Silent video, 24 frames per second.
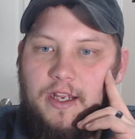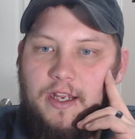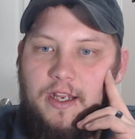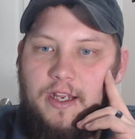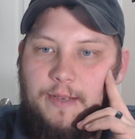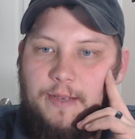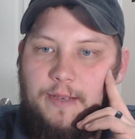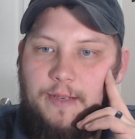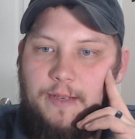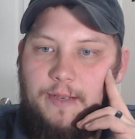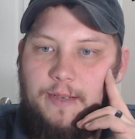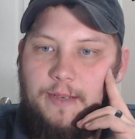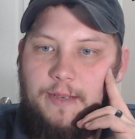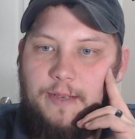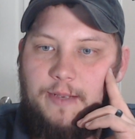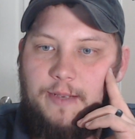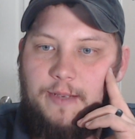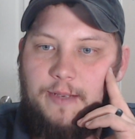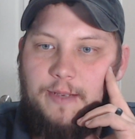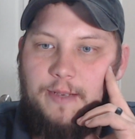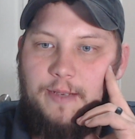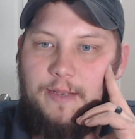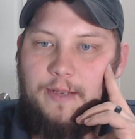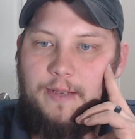Depth
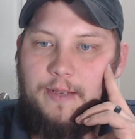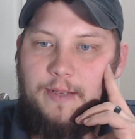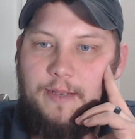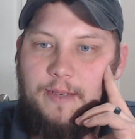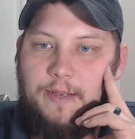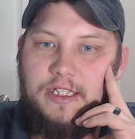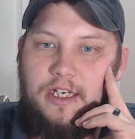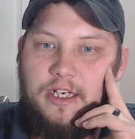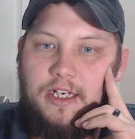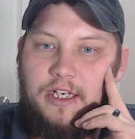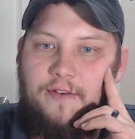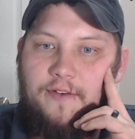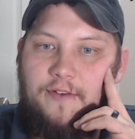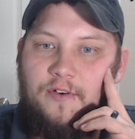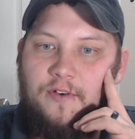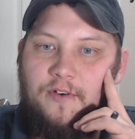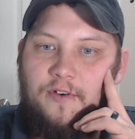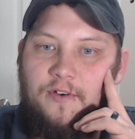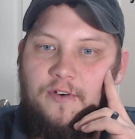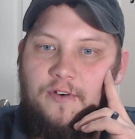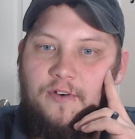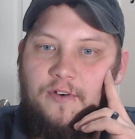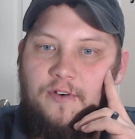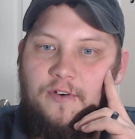Tech with a 16-inch
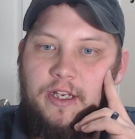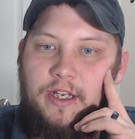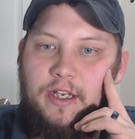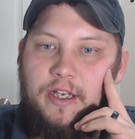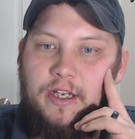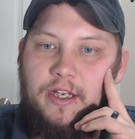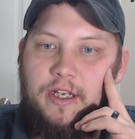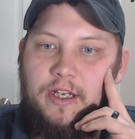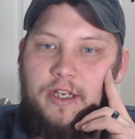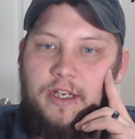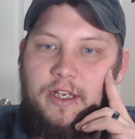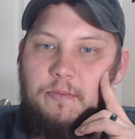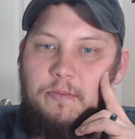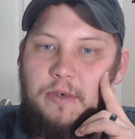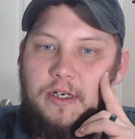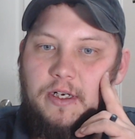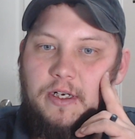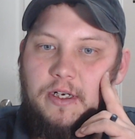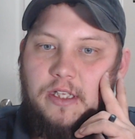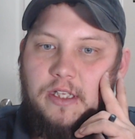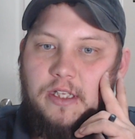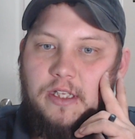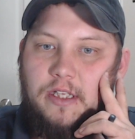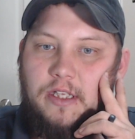focal plane,
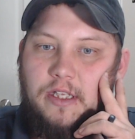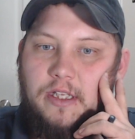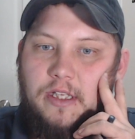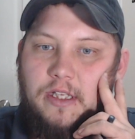$50. Love it.